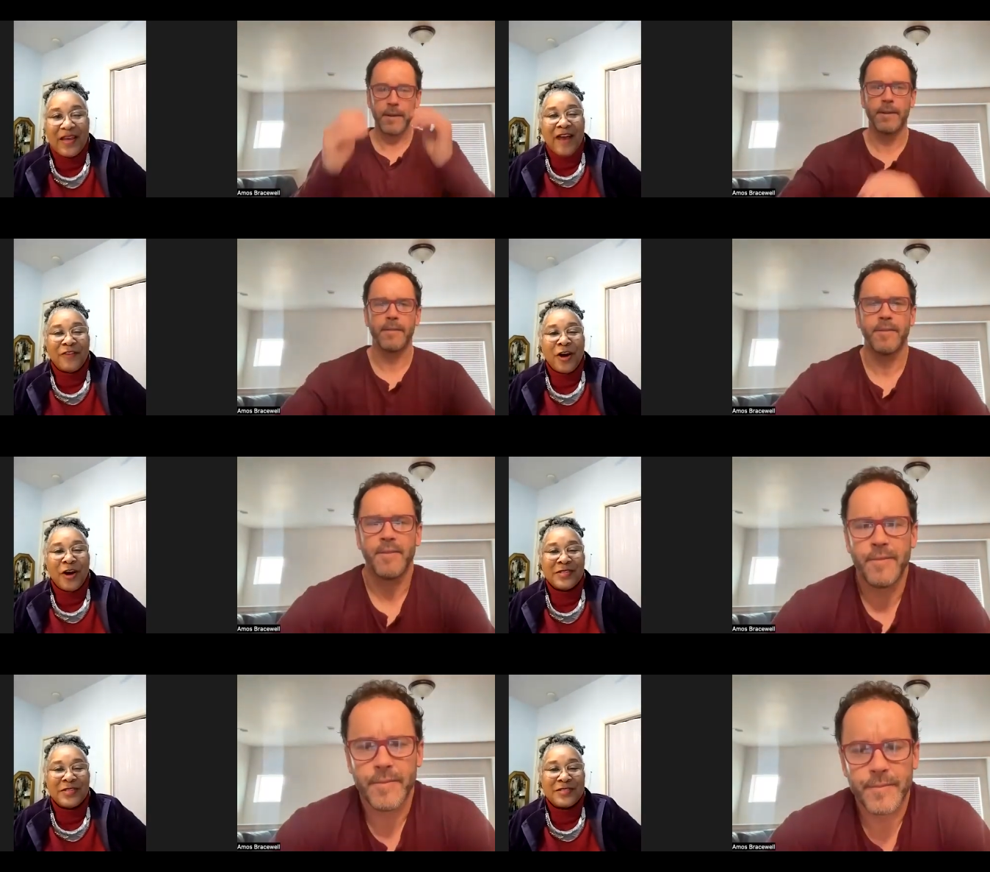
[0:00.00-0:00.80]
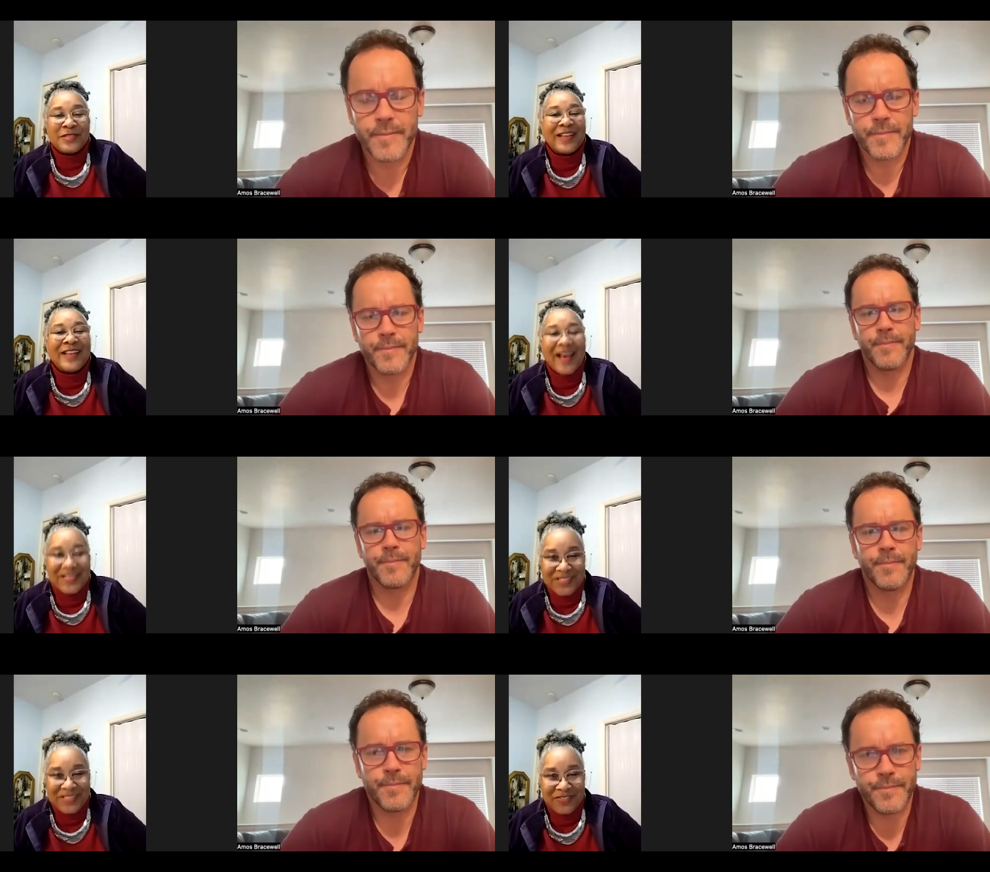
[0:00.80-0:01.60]
Speaker 1: I've always done
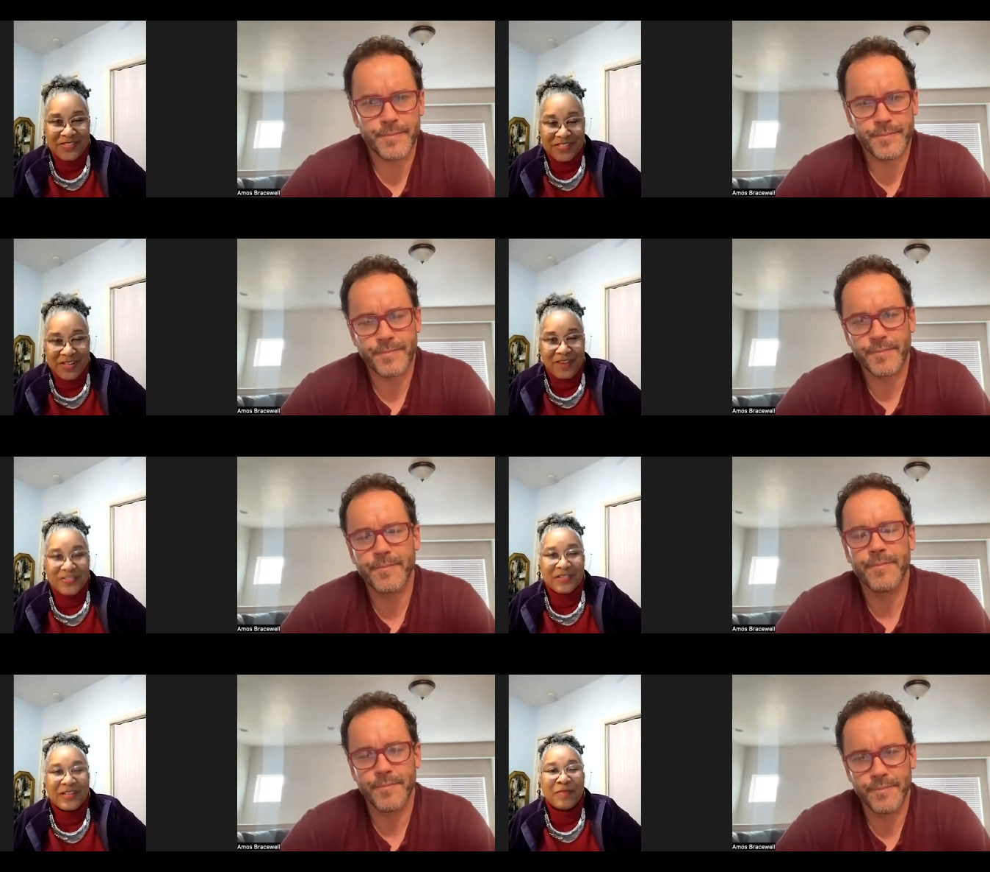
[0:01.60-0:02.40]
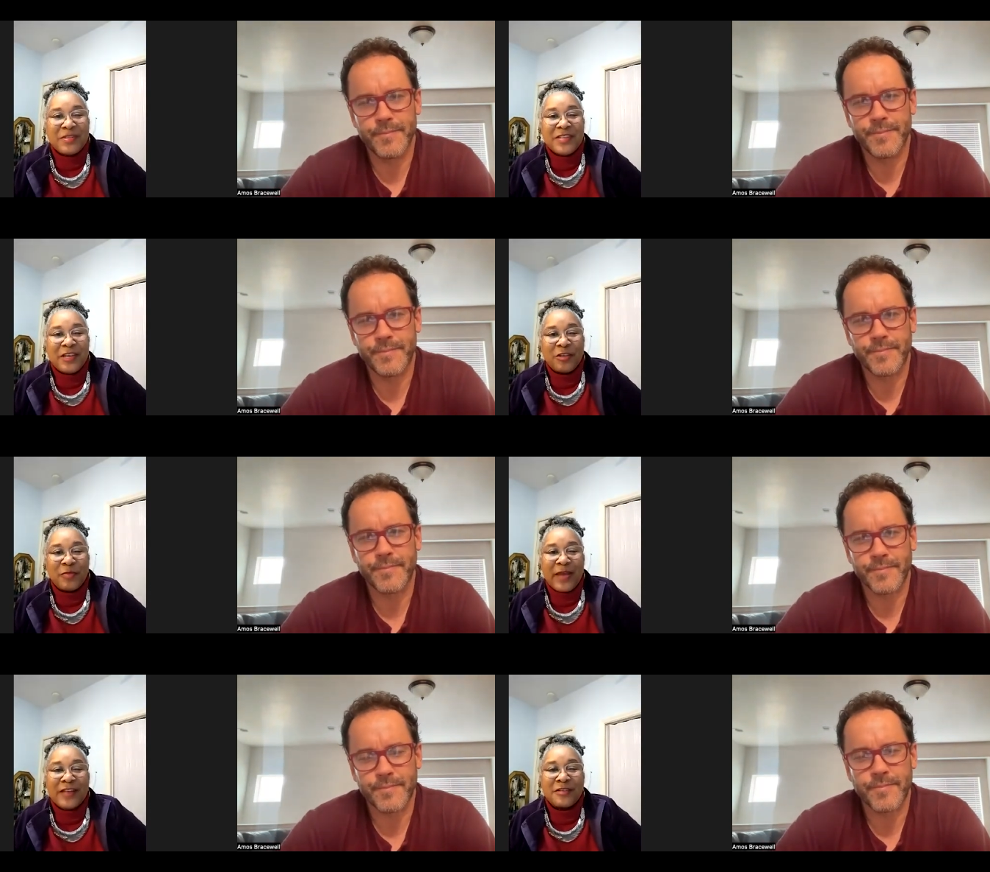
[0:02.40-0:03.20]
lots of stuff. So let me take you
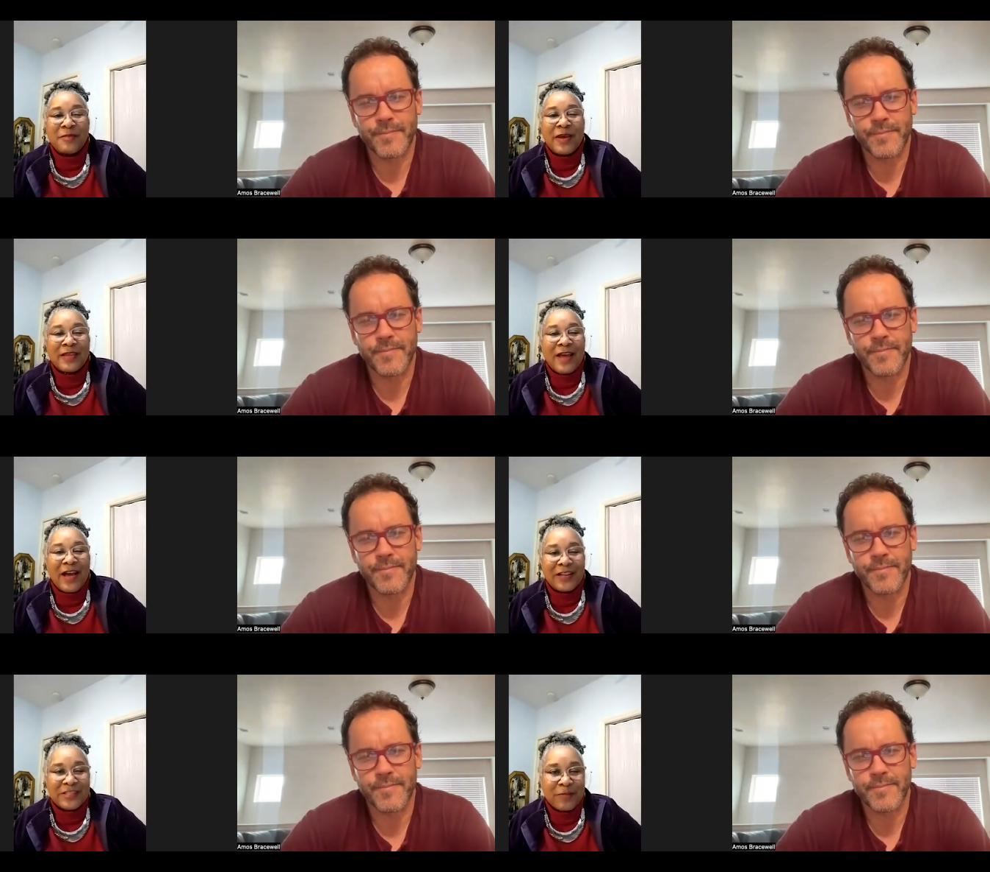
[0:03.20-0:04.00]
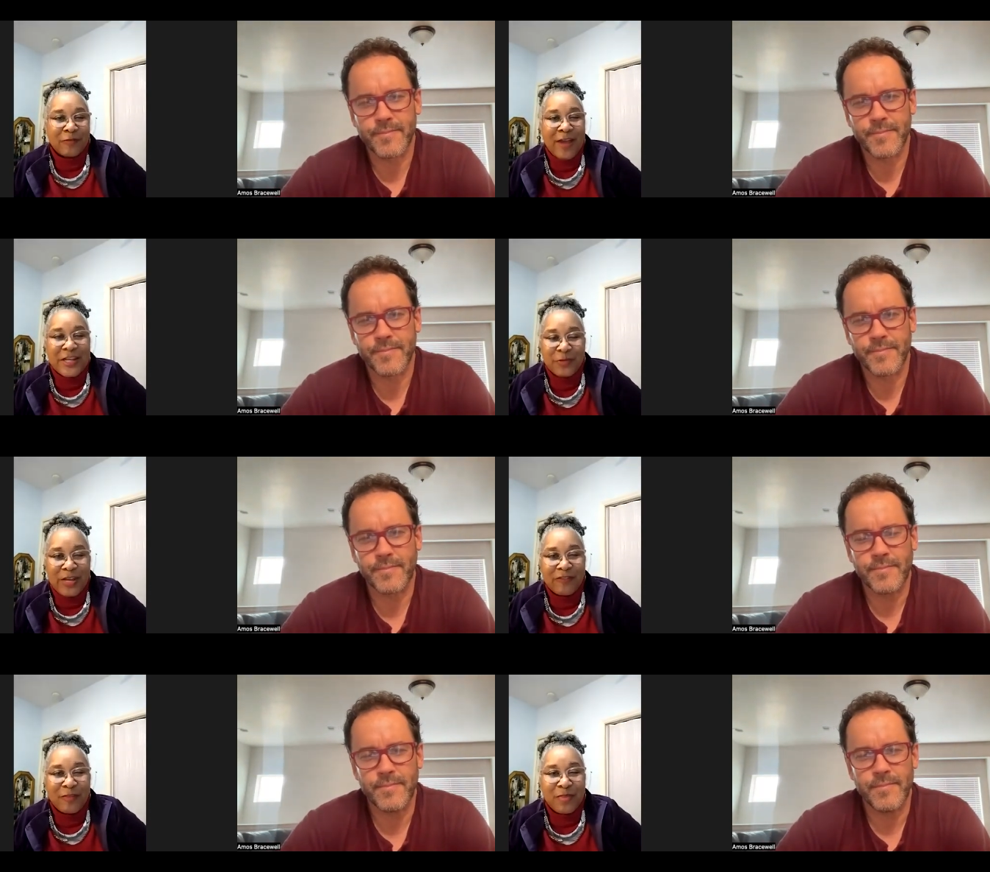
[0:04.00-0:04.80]
back to my college. I
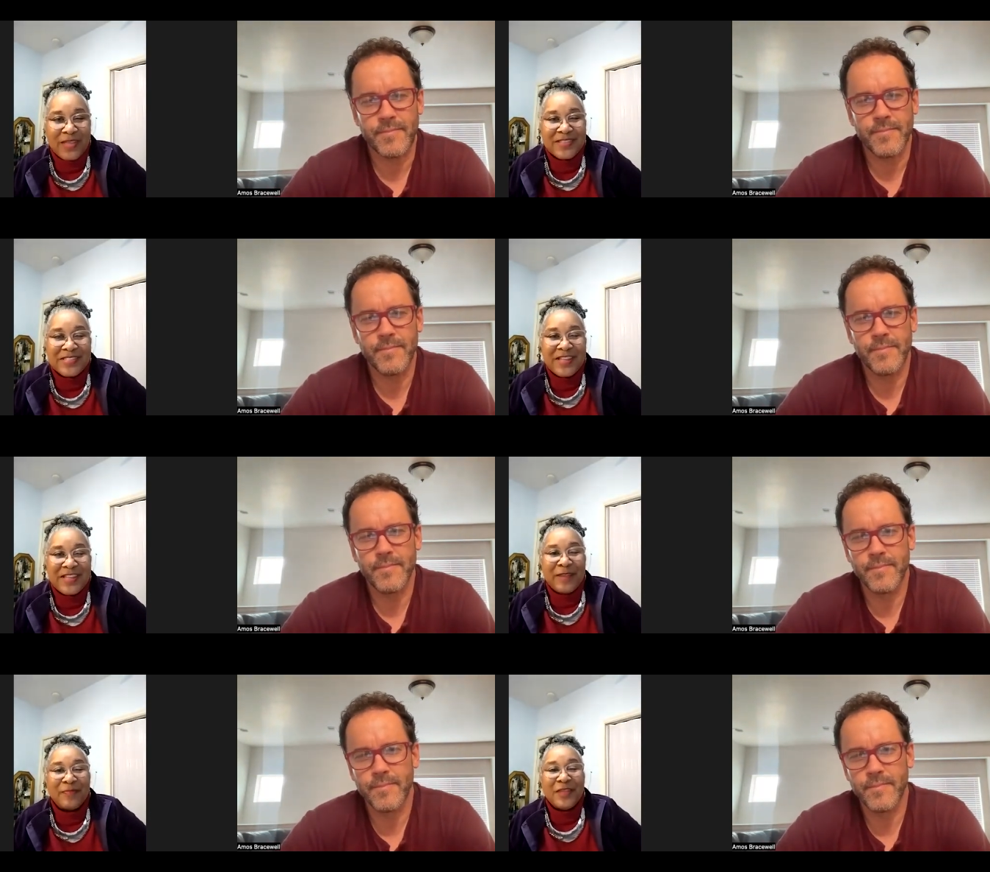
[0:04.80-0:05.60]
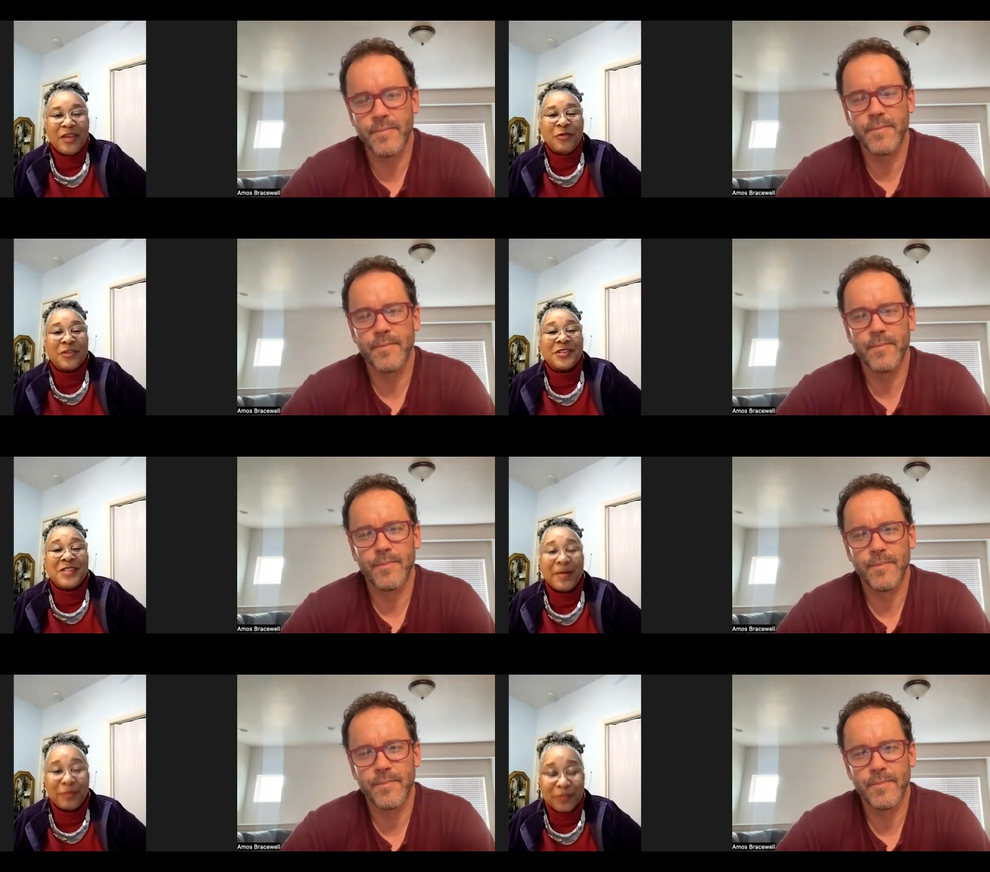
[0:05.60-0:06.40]
graduated from Penn State with a
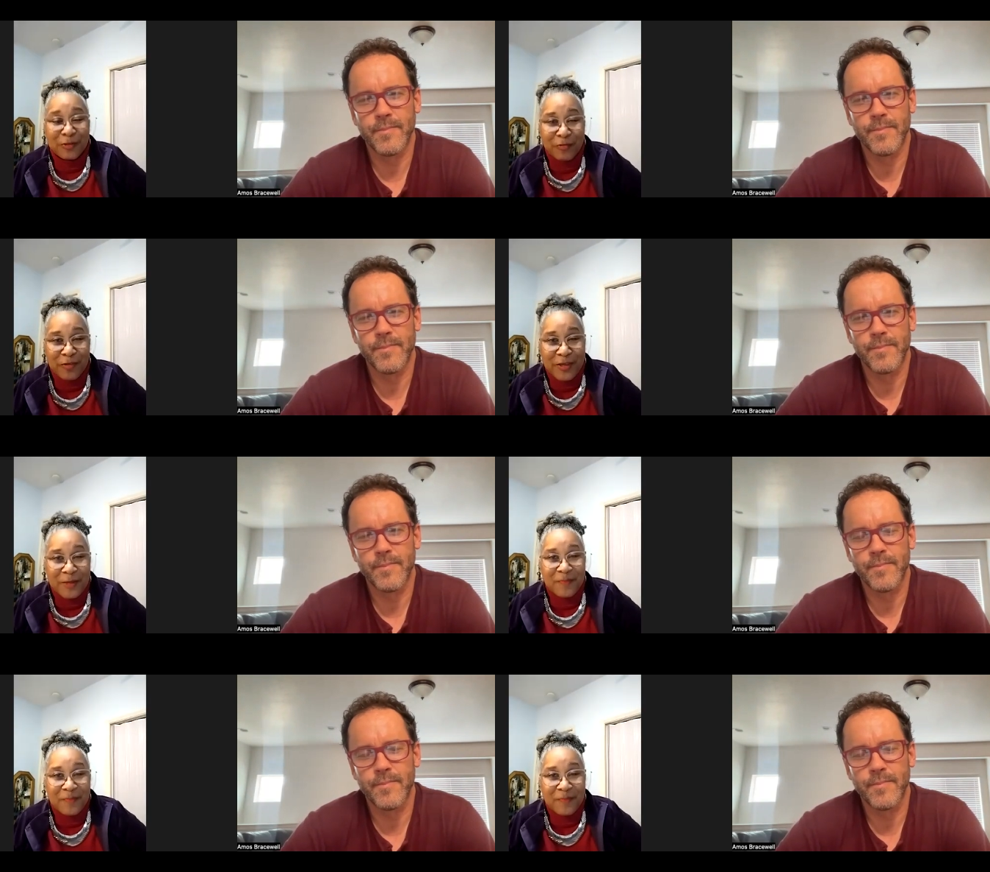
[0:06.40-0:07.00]
double degree.